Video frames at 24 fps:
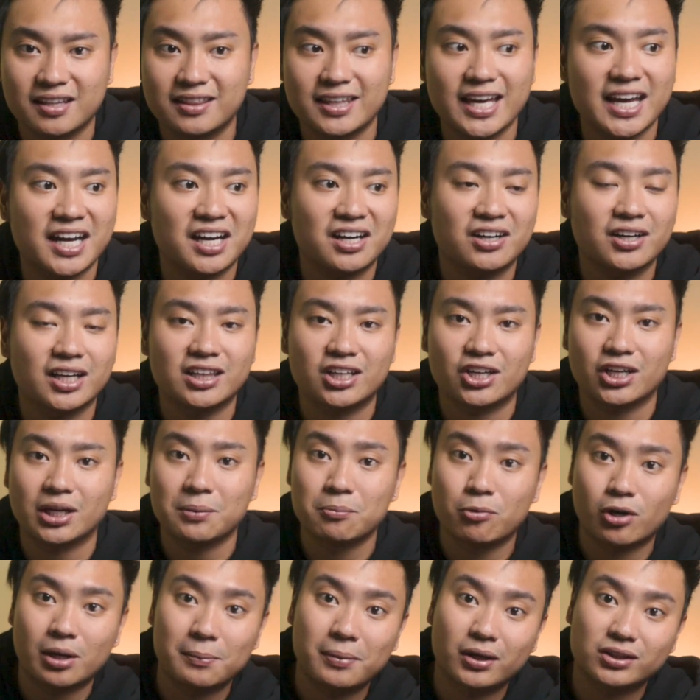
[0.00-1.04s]
there and learning
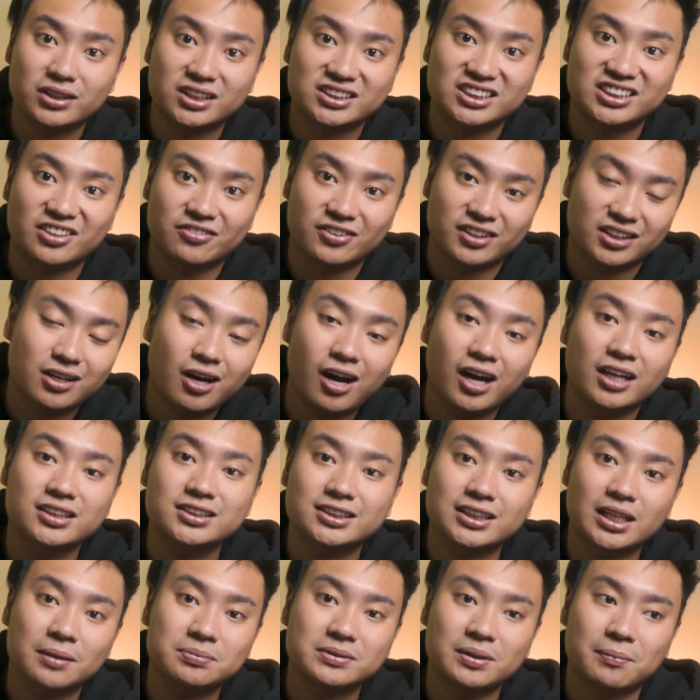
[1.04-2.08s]
more about these different
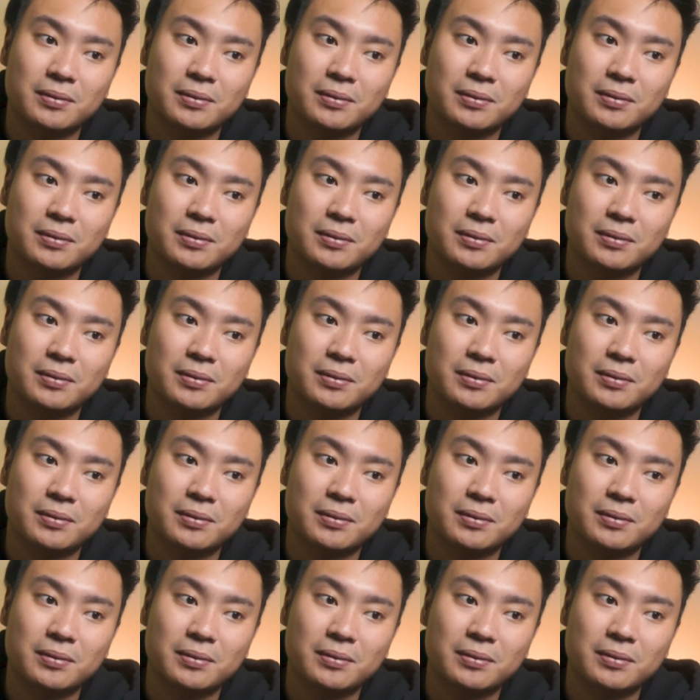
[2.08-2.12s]
concepts,